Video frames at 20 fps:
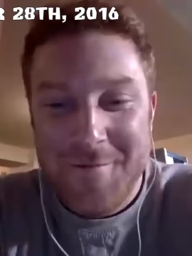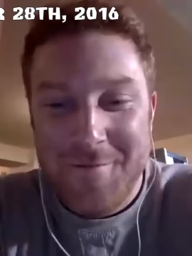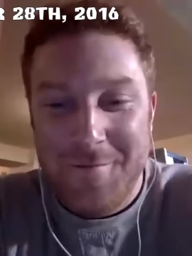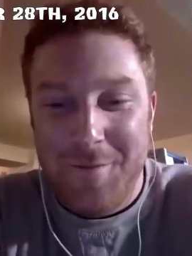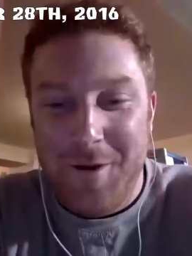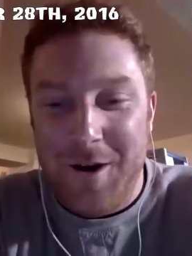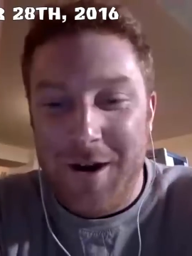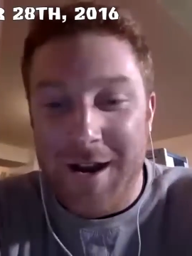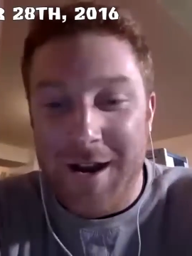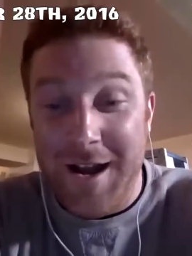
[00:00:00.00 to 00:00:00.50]

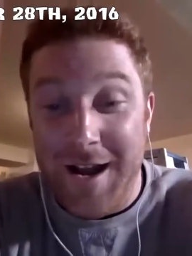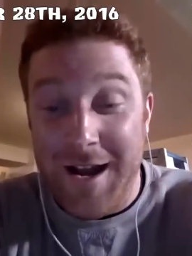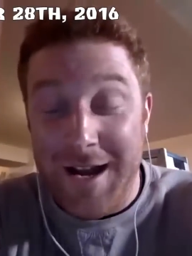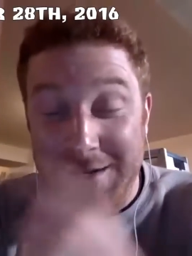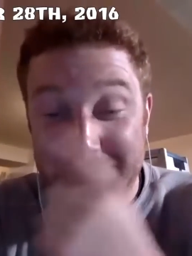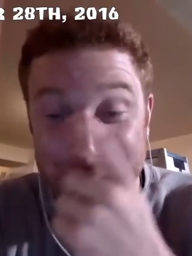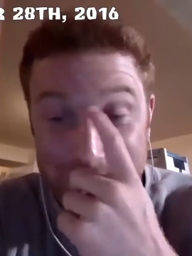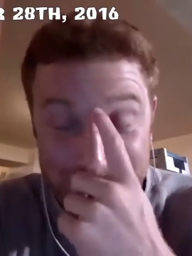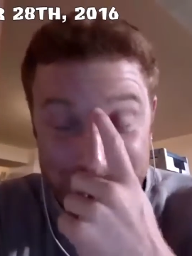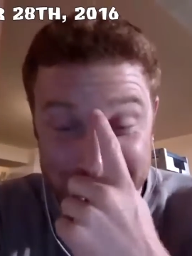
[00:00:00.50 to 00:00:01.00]
But
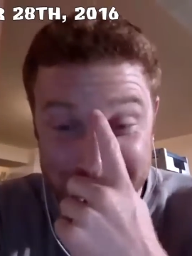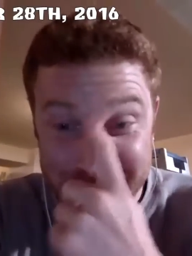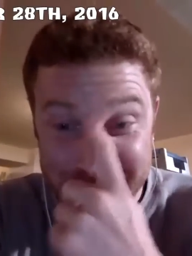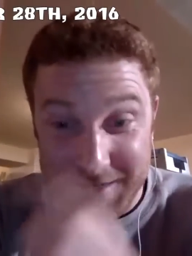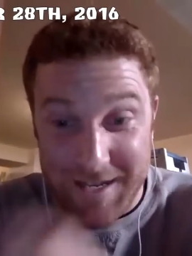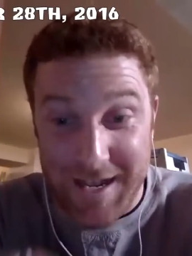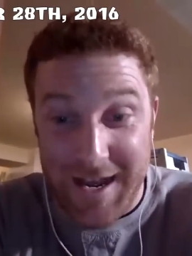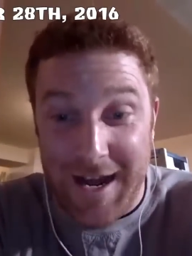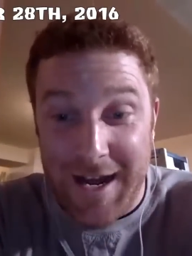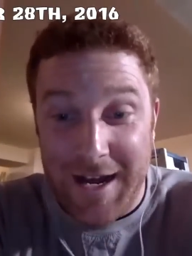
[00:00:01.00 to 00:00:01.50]

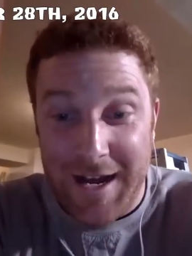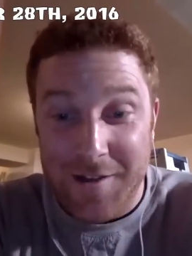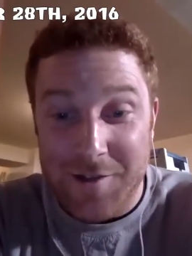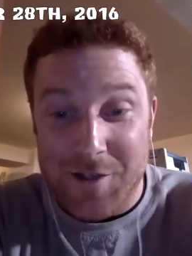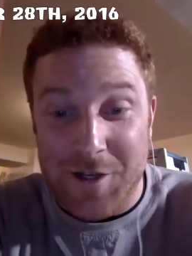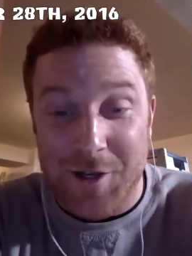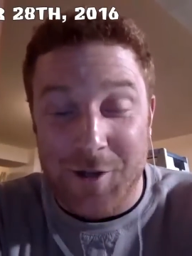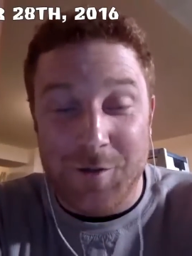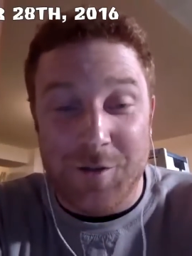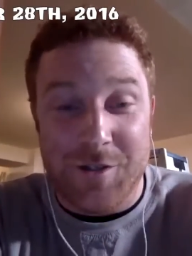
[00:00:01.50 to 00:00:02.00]
yeah, so